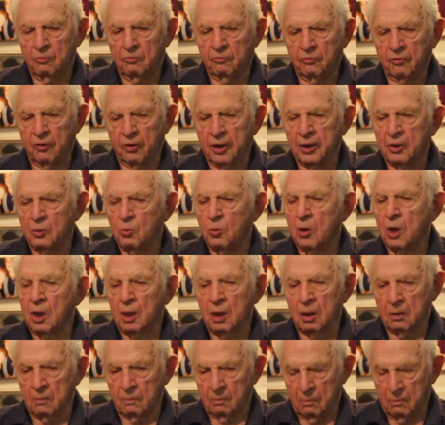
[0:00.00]
very
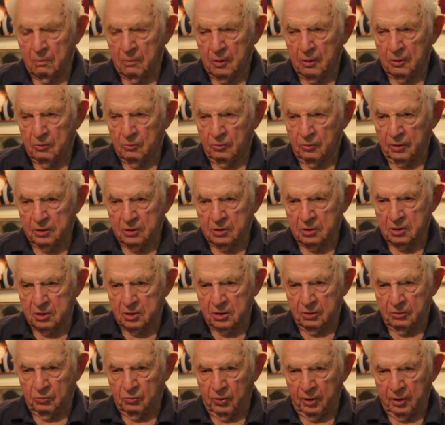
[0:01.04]
well when
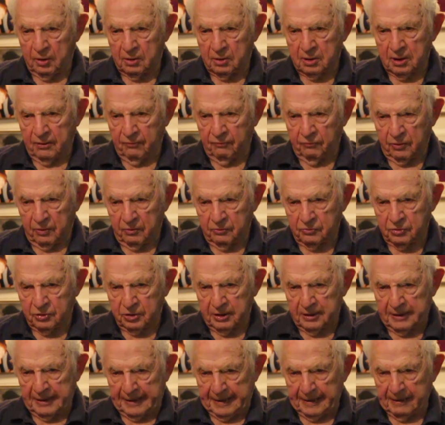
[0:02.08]
she went, even if
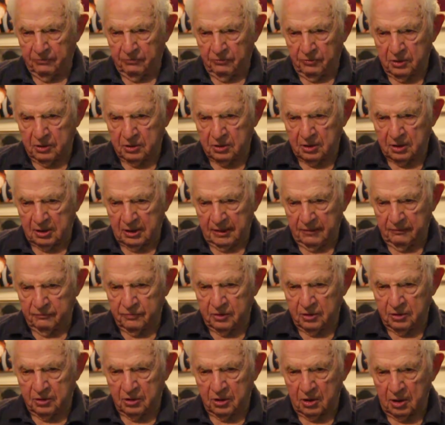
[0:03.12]
she didn't receive
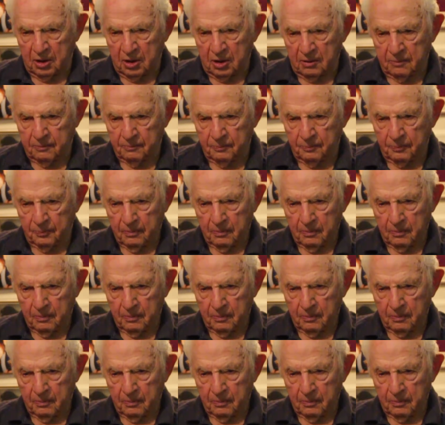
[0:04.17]
the job.